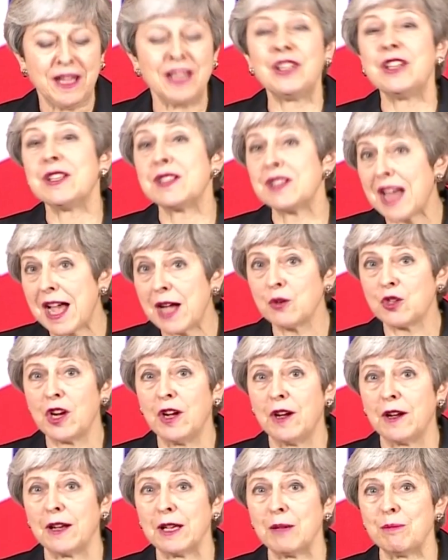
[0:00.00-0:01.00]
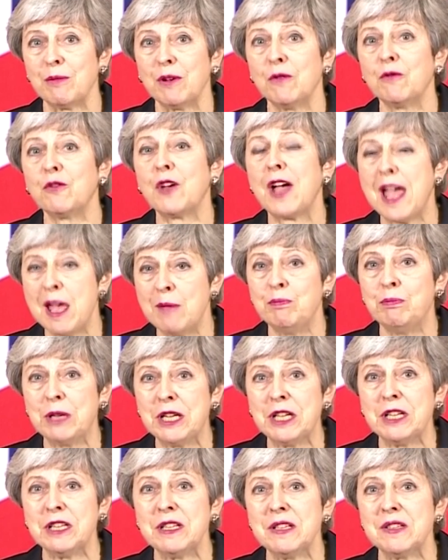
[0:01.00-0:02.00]
It is now time for
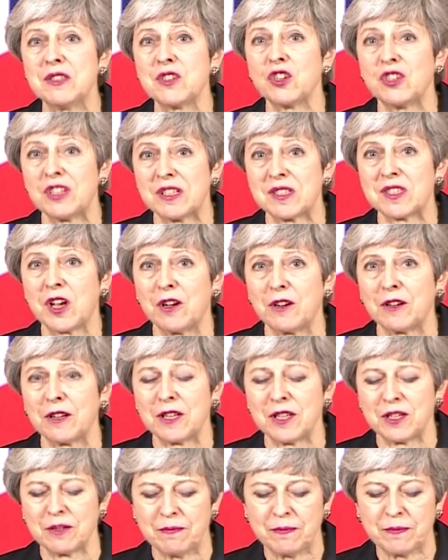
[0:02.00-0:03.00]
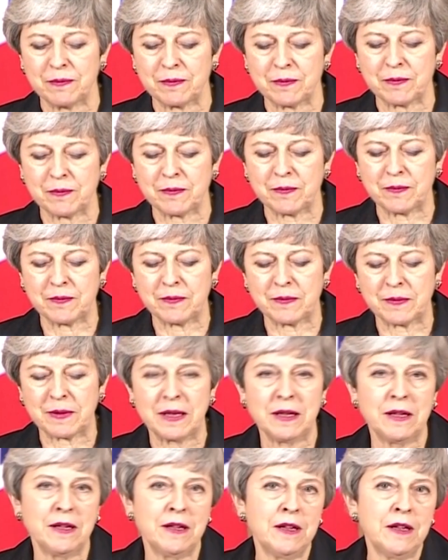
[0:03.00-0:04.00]
MPs to decide.
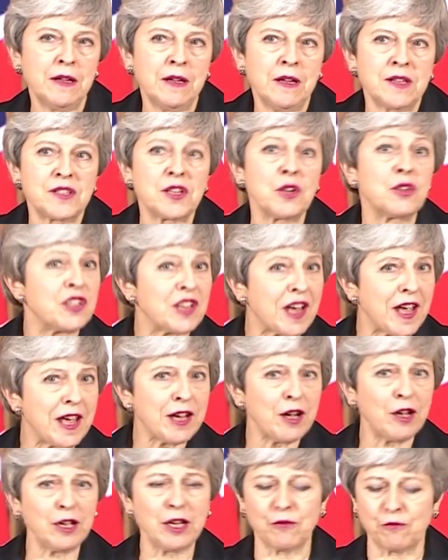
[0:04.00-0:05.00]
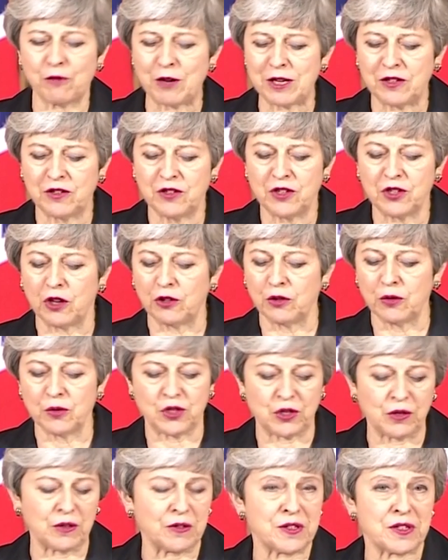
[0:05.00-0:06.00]
So today I have written to
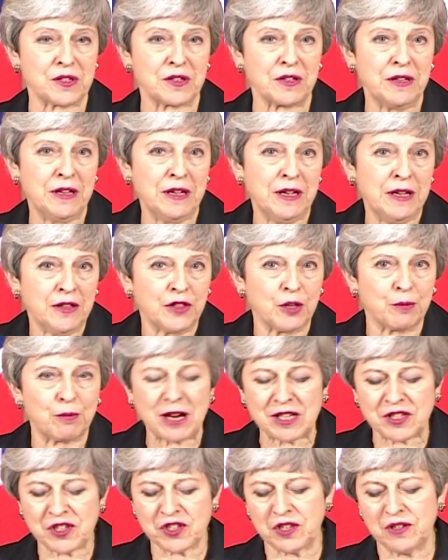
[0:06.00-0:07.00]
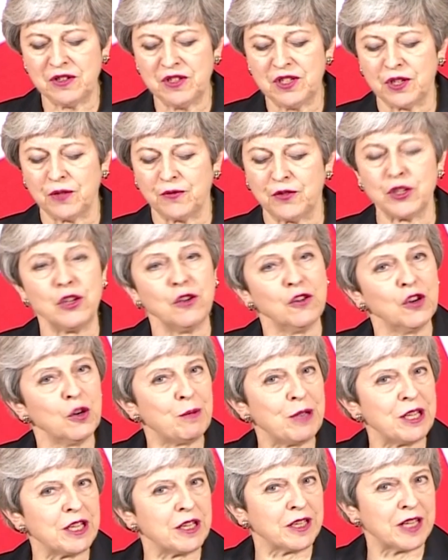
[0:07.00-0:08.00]
Donald Tusk, the President of the
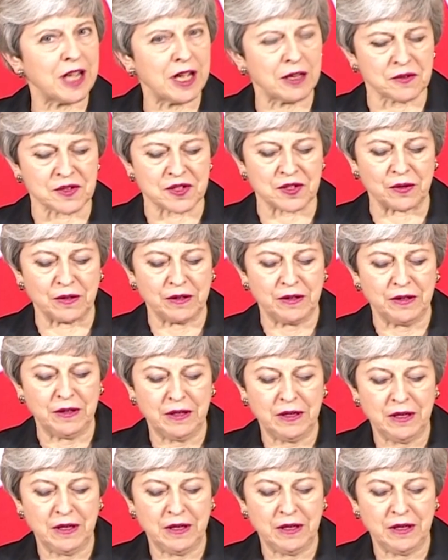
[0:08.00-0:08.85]
European Council,